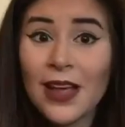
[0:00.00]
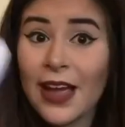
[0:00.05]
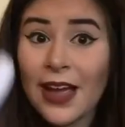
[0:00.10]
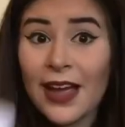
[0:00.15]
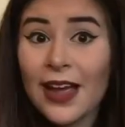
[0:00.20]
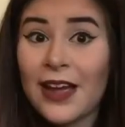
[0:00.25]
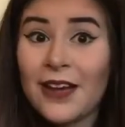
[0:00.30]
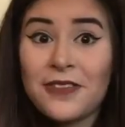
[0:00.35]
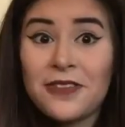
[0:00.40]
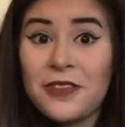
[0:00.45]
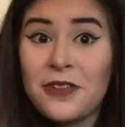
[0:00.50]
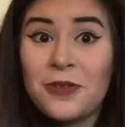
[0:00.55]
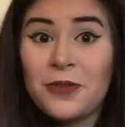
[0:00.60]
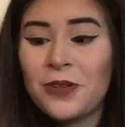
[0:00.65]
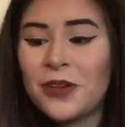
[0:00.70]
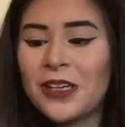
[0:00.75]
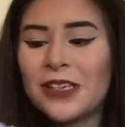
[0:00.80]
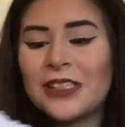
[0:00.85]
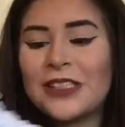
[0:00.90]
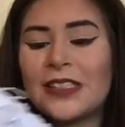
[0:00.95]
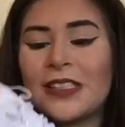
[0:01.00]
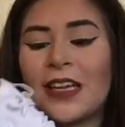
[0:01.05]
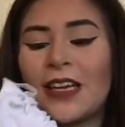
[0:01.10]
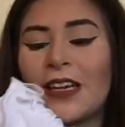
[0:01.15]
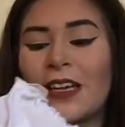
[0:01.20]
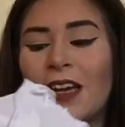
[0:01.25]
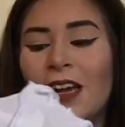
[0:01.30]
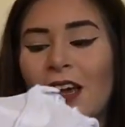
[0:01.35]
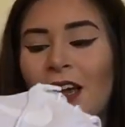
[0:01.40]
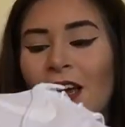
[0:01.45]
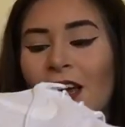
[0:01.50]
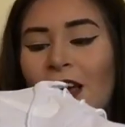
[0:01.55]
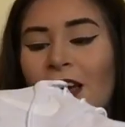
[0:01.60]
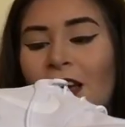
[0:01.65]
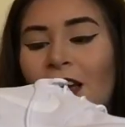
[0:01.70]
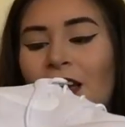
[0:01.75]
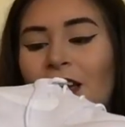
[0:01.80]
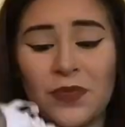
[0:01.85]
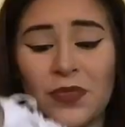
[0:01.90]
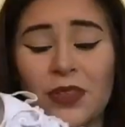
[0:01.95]
I have no words. Like
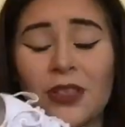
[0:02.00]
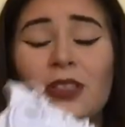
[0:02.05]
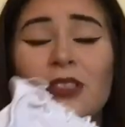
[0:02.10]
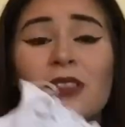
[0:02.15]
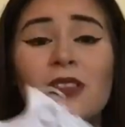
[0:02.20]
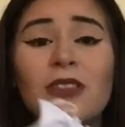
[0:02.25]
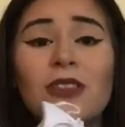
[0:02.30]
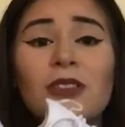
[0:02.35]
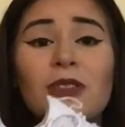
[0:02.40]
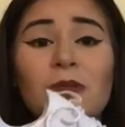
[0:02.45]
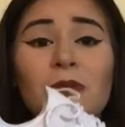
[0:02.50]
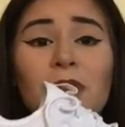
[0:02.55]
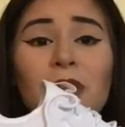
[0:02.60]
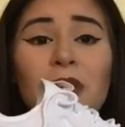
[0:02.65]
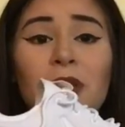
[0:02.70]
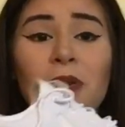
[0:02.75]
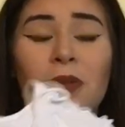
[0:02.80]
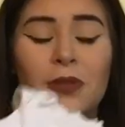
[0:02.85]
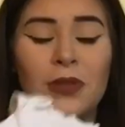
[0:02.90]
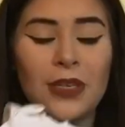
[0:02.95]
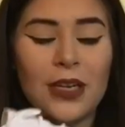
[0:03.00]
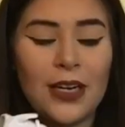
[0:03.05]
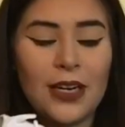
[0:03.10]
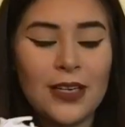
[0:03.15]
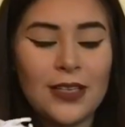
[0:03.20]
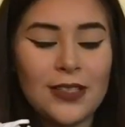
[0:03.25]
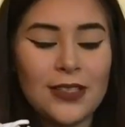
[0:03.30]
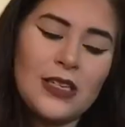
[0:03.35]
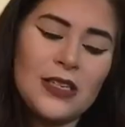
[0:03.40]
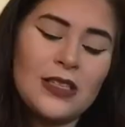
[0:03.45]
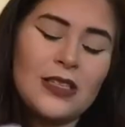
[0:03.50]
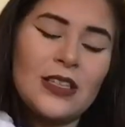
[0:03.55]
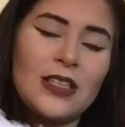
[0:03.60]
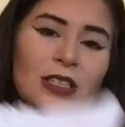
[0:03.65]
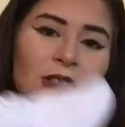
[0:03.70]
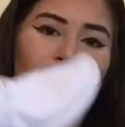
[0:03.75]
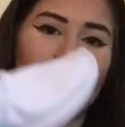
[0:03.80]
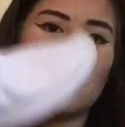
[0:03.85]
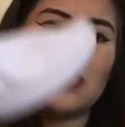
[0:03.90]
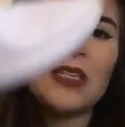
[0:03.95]
these are so cute, you guys. And
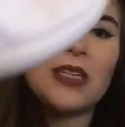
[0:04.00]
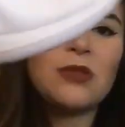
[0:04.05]
this one's